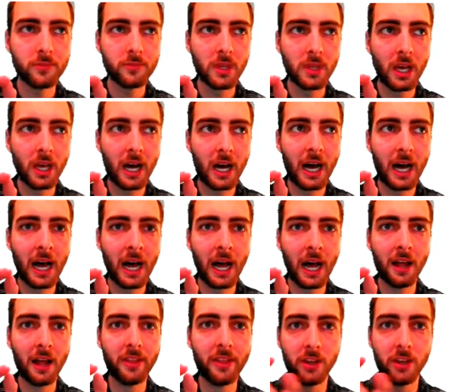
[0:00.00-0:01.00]

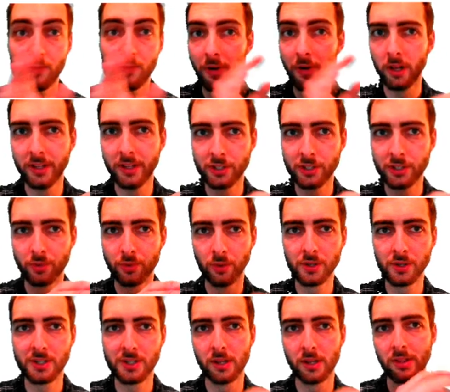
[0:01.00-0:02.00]
that you follow these
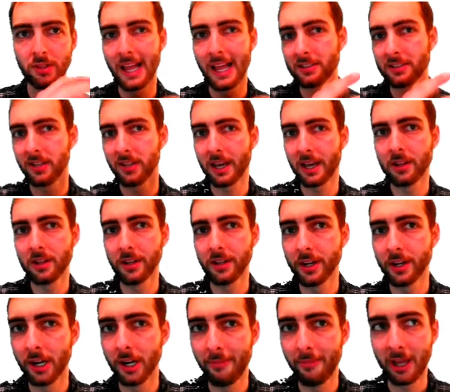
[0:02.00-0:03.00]
rules, the less likely you're
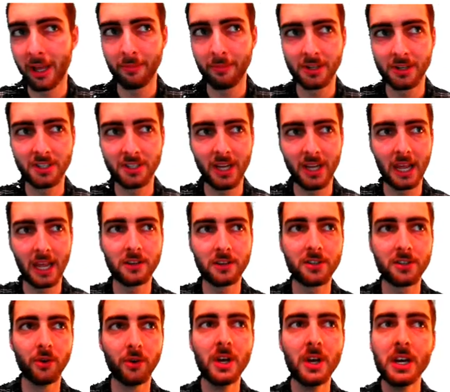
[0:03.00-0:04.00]
going to make a mistake.
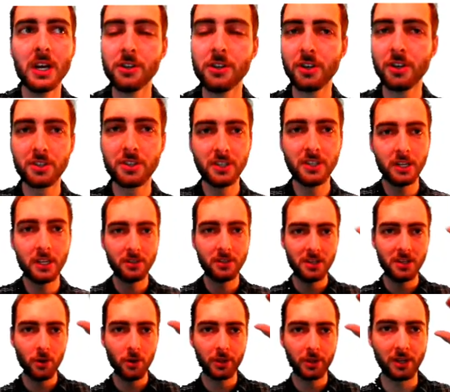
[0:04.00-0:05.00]
So just
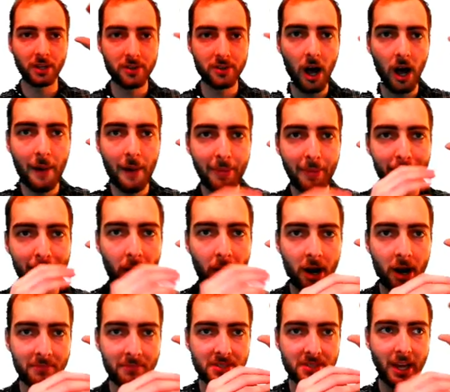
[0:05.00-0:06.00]
deal with the top and
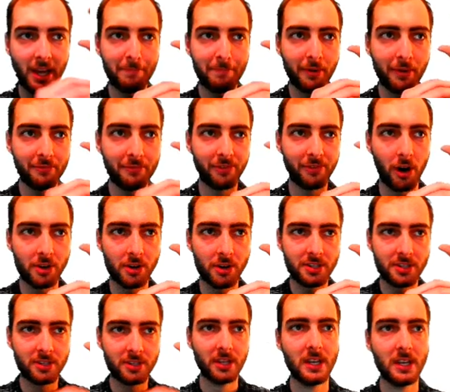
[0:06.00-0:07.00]
bottom separate
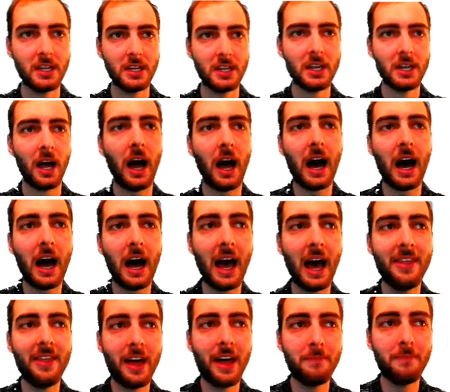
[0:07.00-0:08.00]
first.
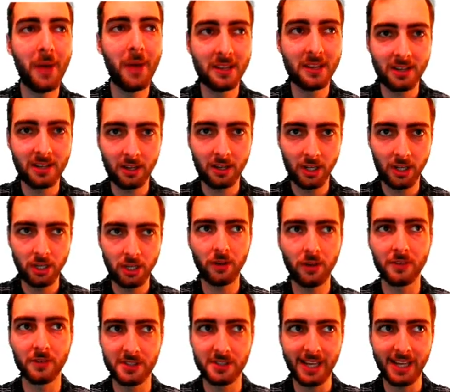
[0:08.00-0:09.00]
And then basically
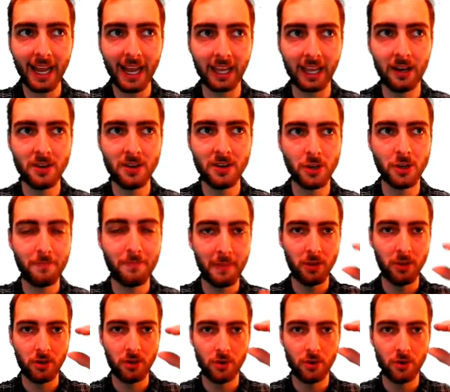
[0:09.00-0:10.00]
second,
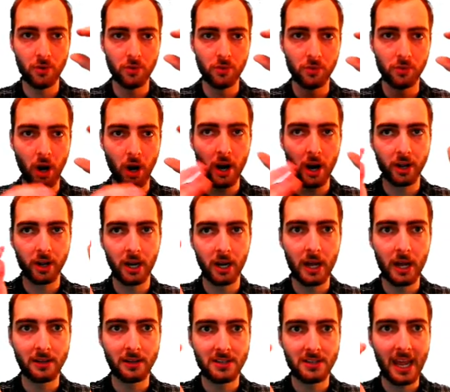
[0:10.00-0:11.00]
you are going
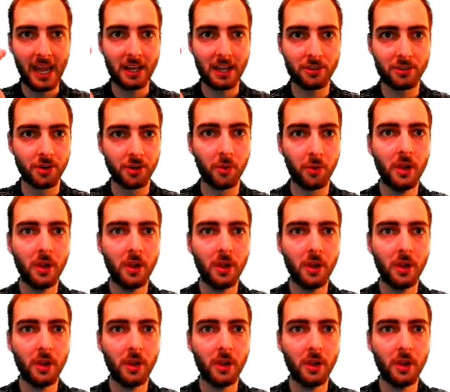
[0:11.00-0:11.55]
to take, so